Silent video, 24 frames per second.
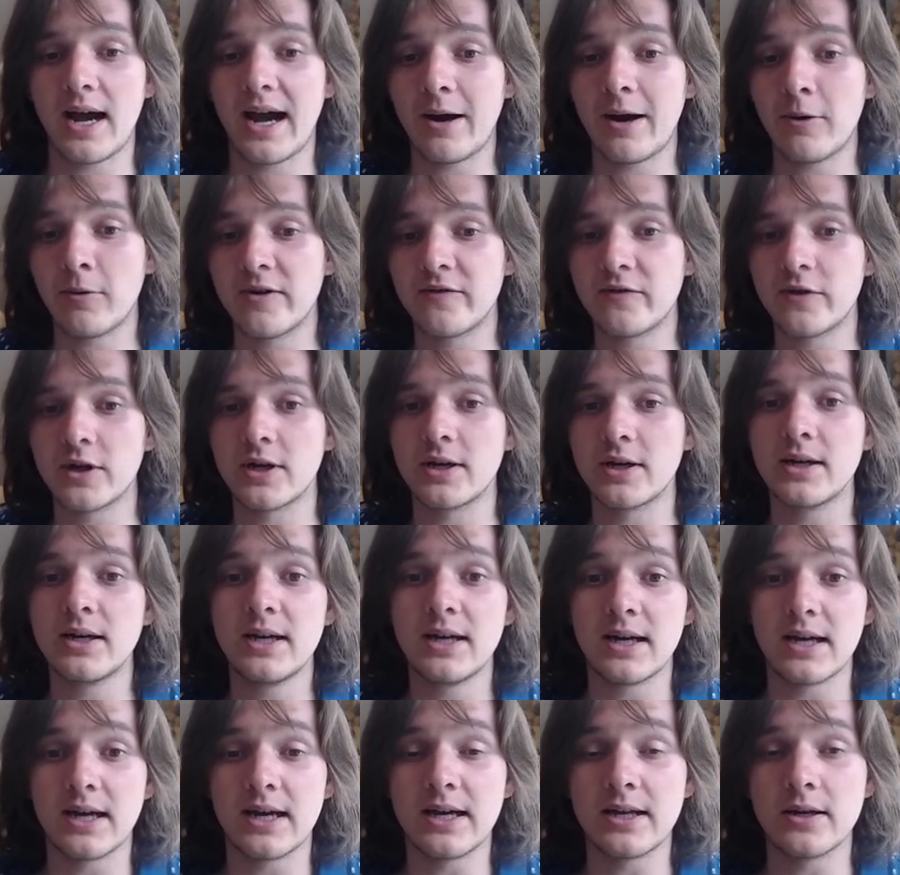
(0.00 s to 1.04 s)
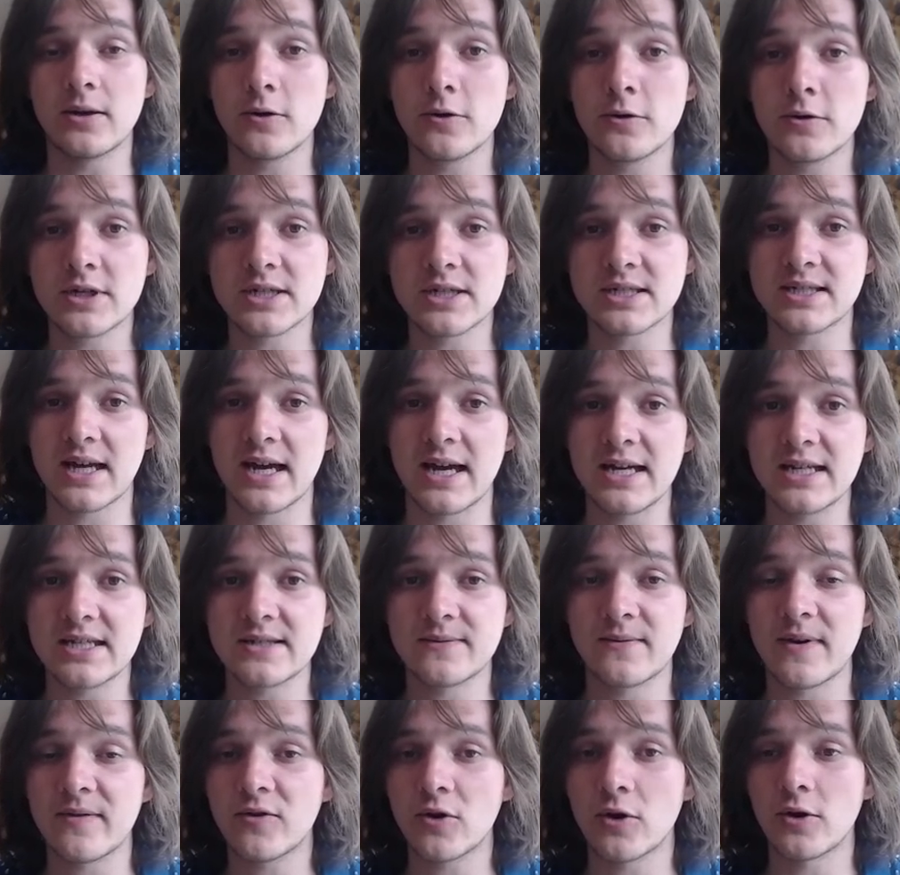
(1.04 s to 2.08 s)
However, in Luca's case,
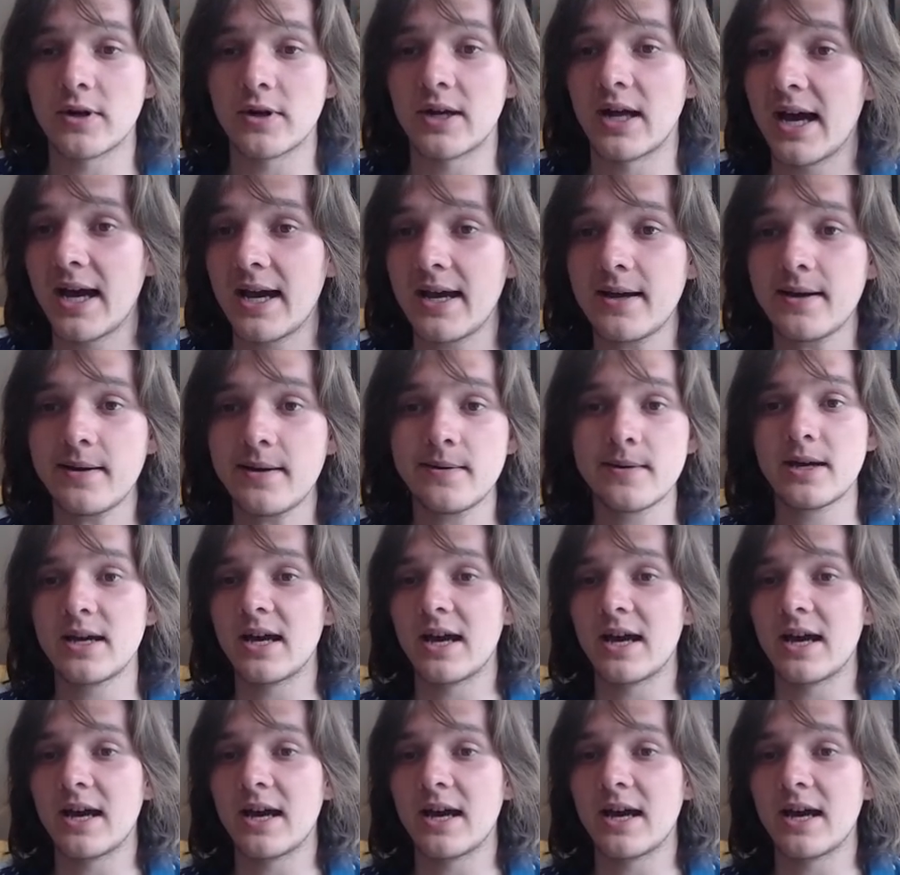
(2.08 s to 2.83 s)
they've gone, hey,